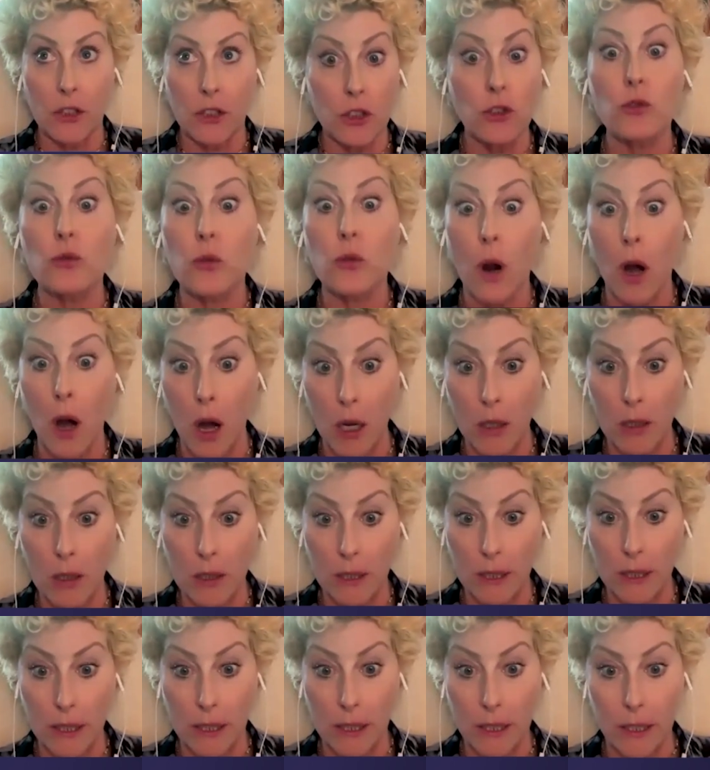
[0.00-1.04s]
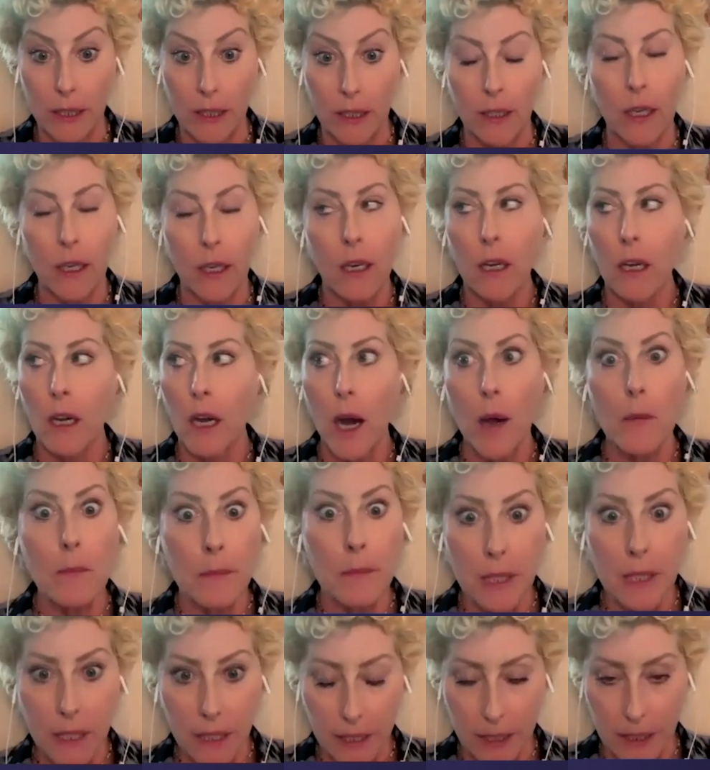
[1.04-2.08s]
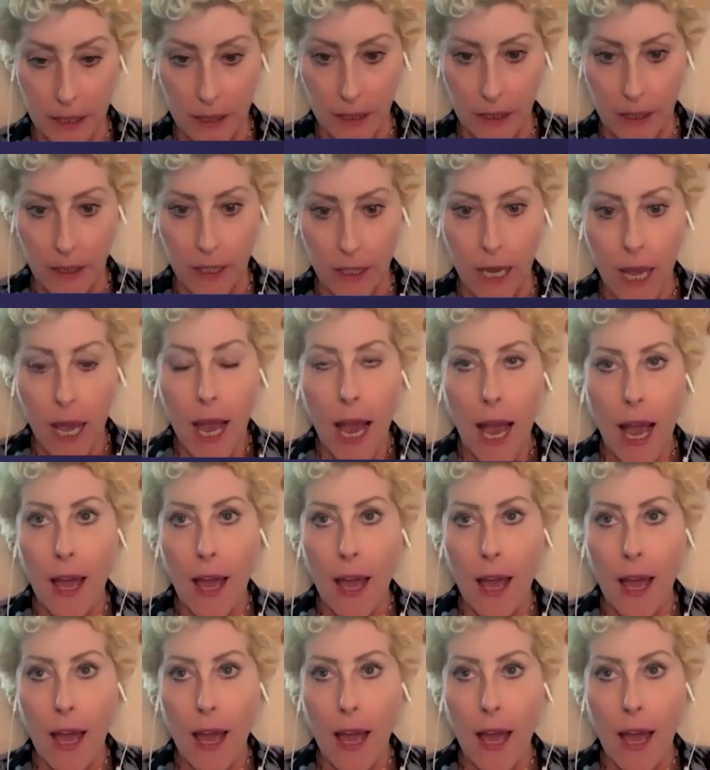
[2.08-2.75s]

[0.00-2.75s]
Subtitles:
strongly immediately.